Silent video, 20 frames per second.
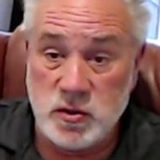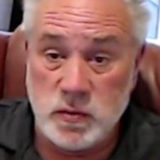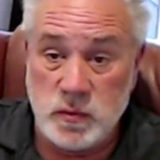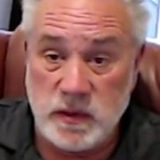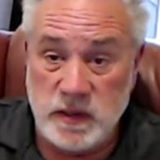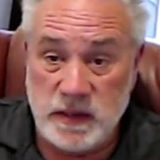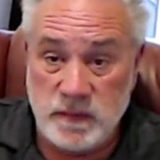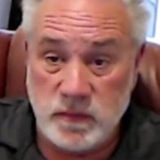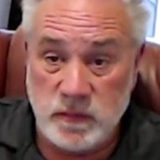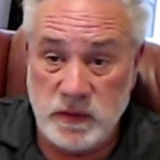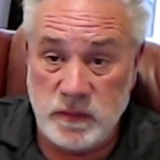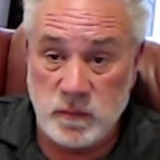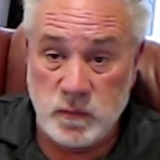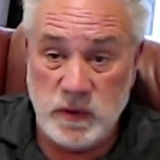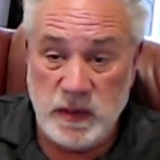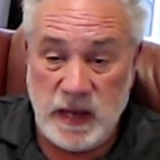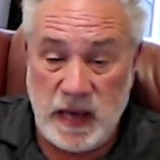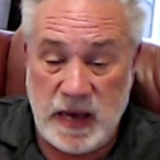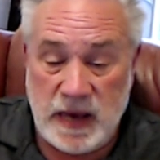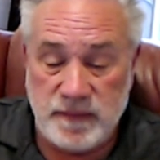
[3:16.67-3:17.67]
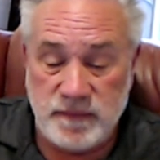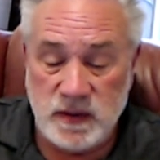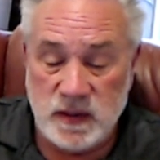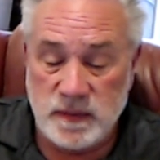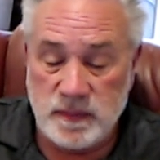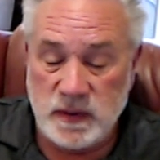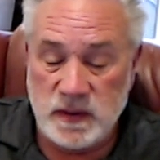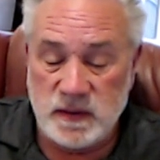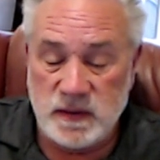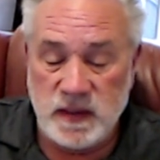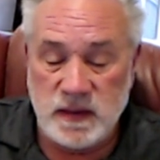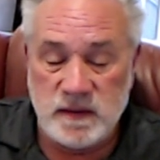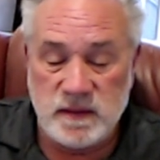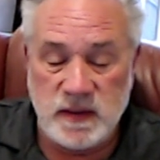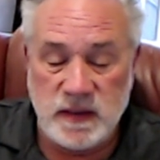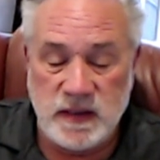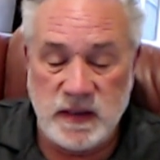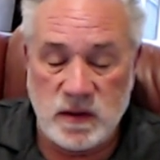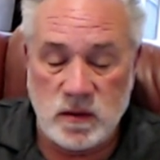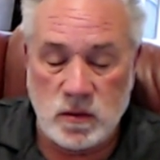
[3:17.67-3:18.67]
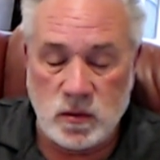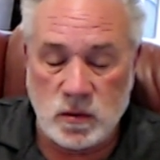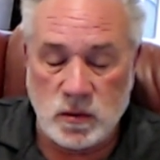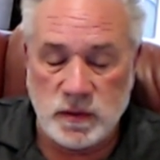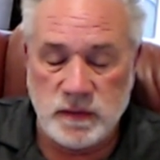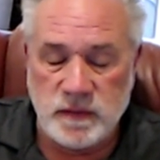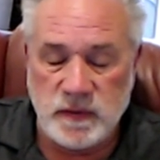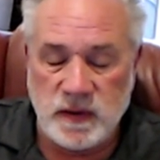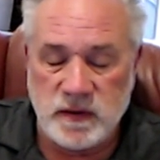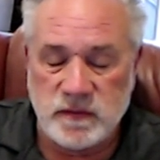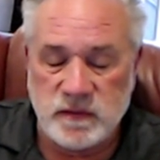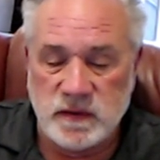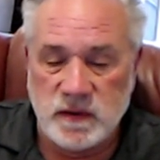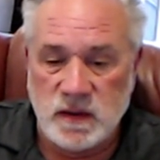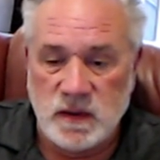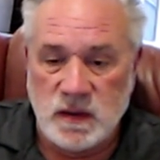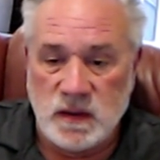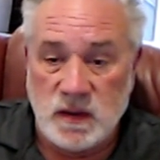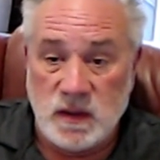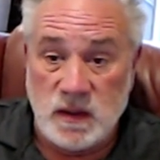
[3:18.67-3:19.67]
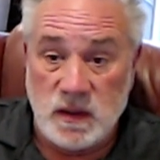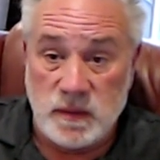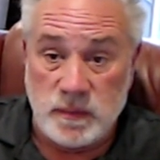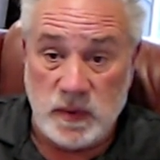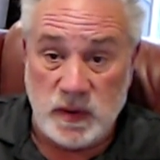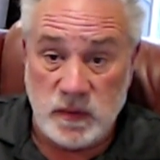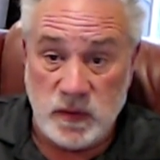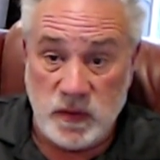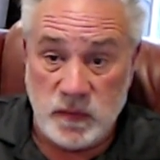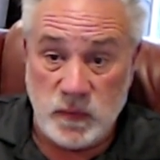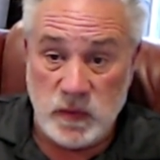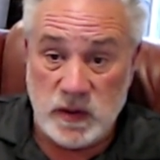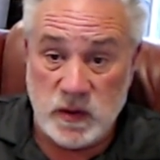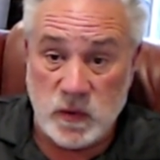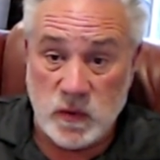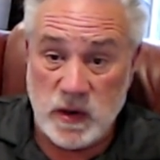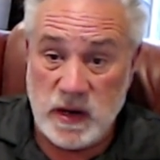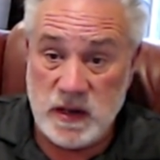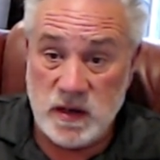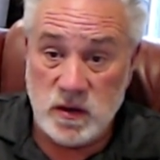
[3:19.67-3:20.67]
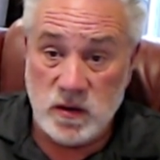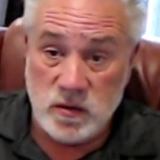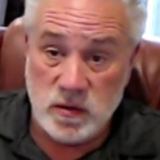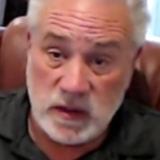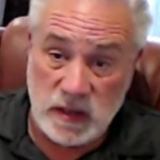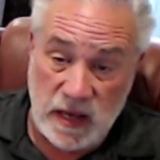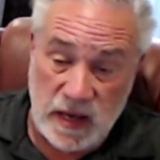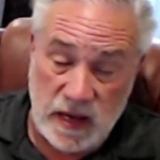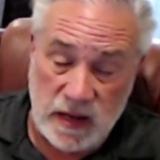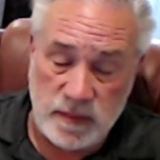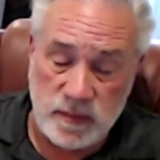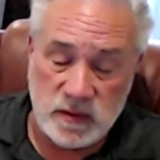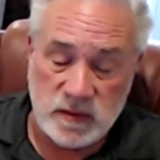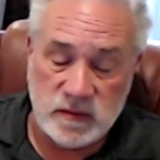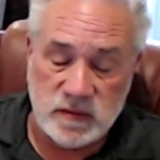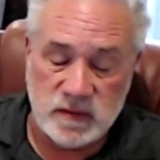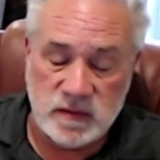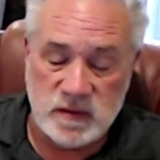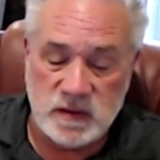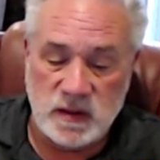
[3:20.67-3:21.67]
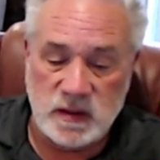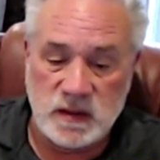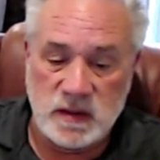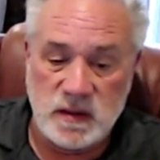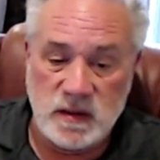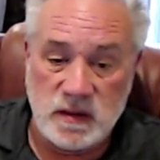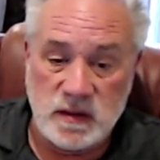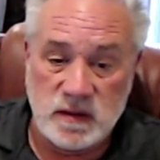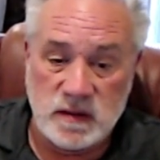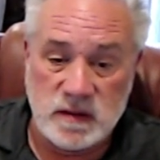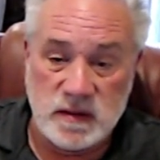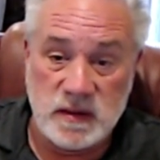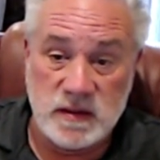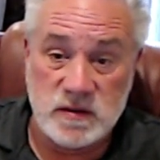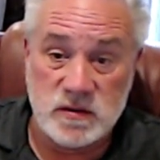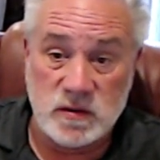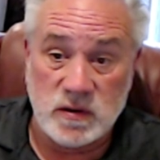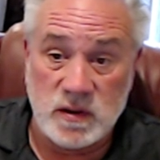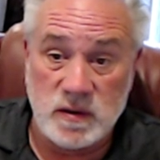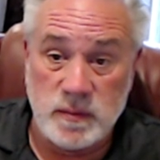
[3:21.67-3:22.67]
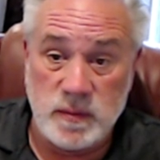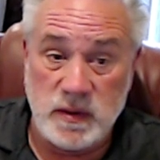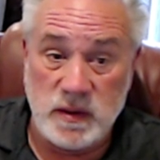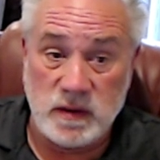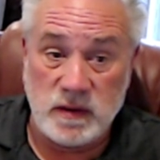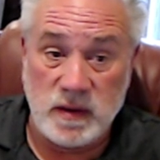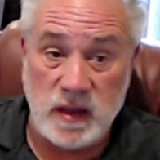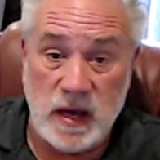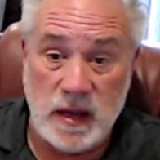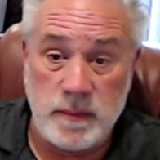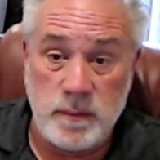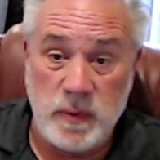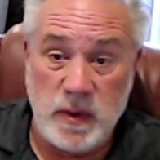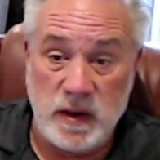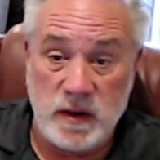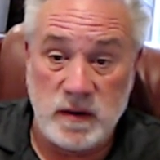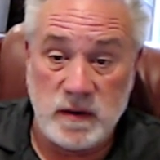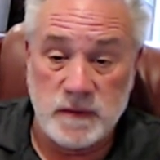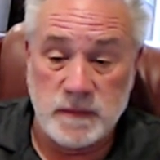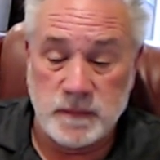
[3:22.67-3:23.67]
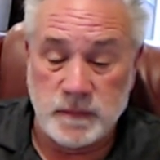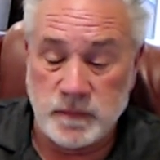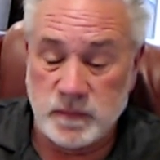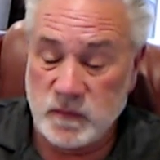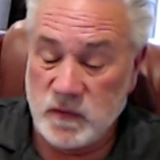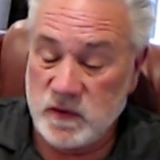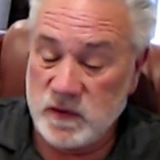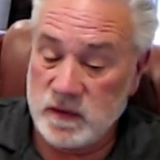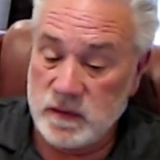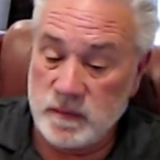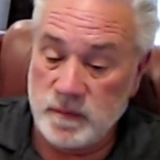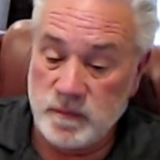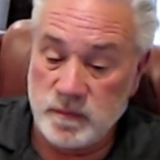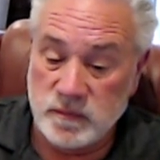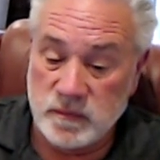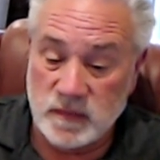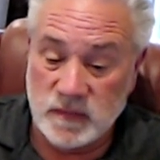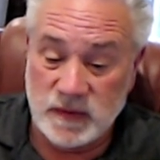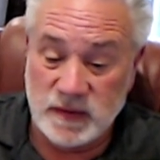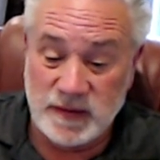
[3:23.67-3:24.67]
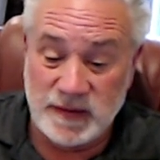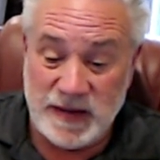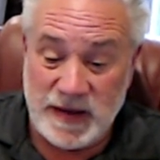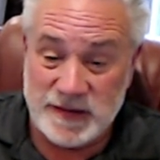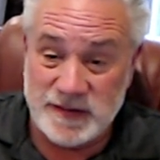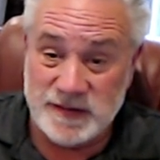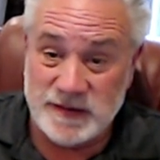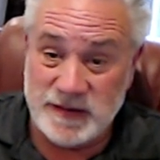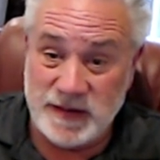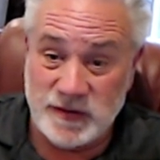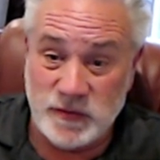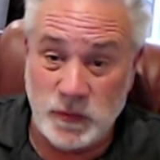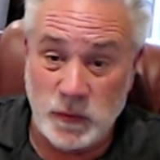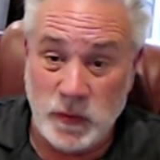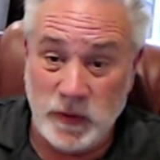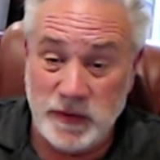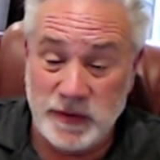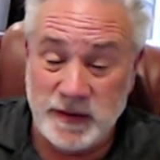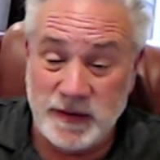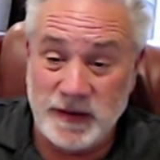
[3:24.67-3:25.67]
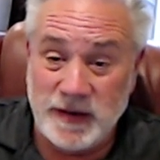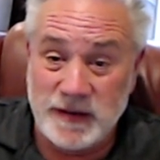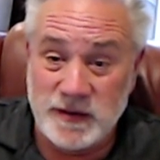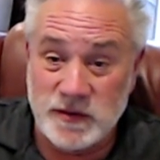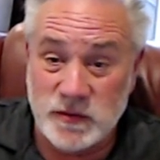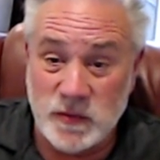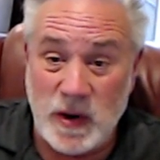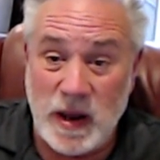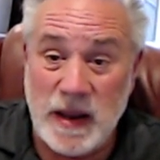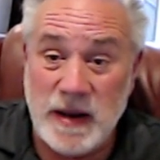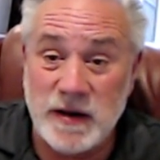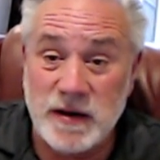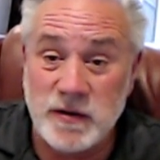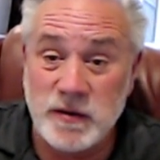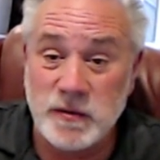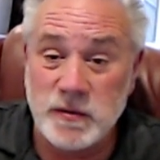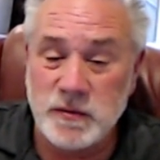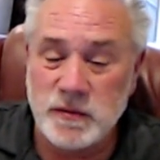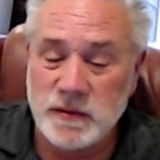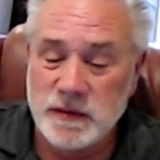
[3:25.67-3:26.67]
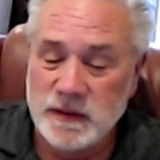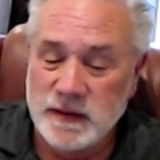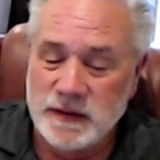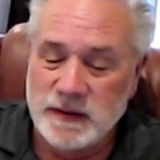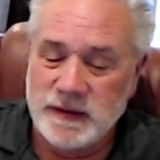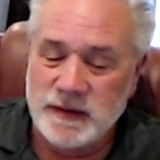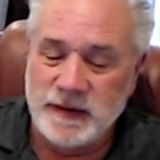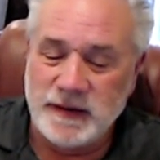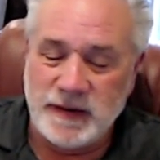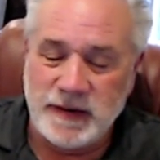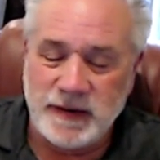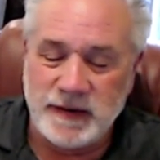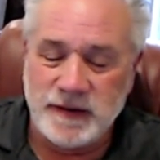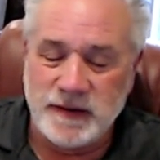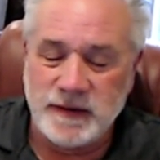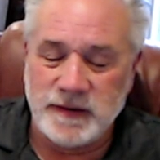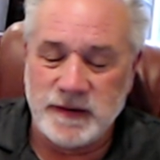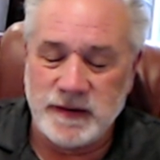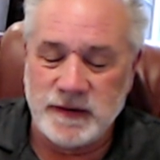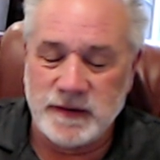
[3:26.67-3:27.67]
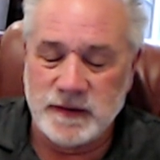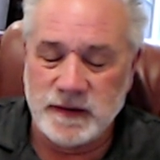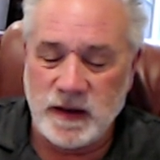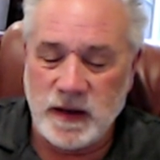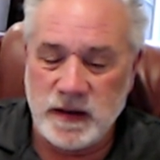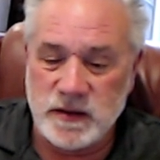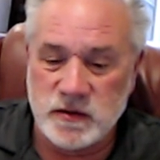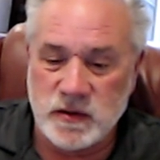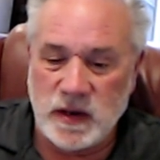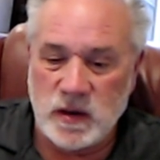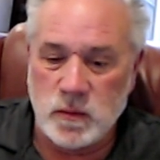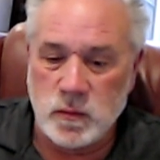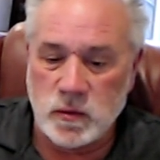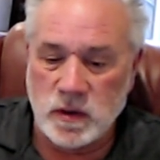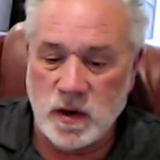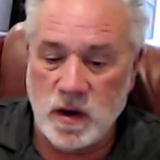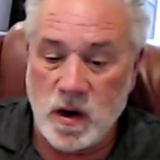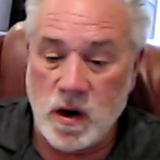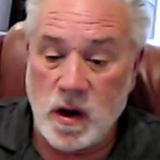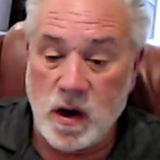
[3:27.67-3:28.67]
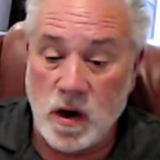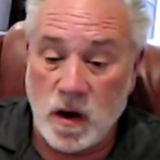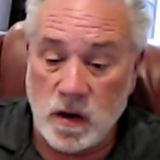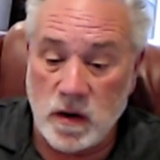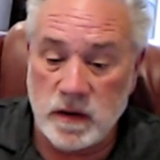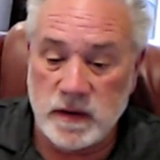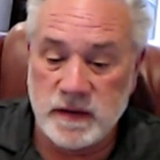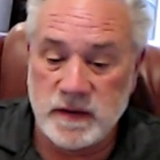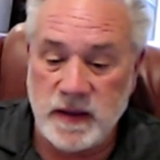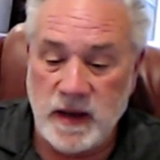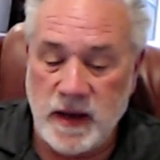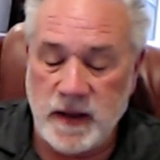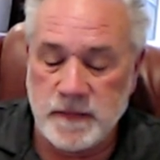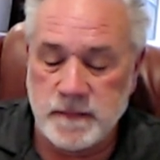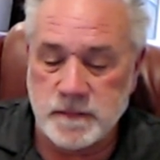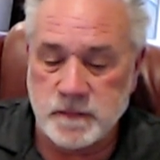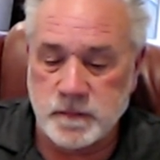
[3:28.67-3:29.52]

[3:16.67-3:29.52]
We we, we have them, and they they get a hold of us. But if we create good habits, then uh, things are going to be a lot better. So that's that's one thing I try to do, and uh, I try to work hard at that.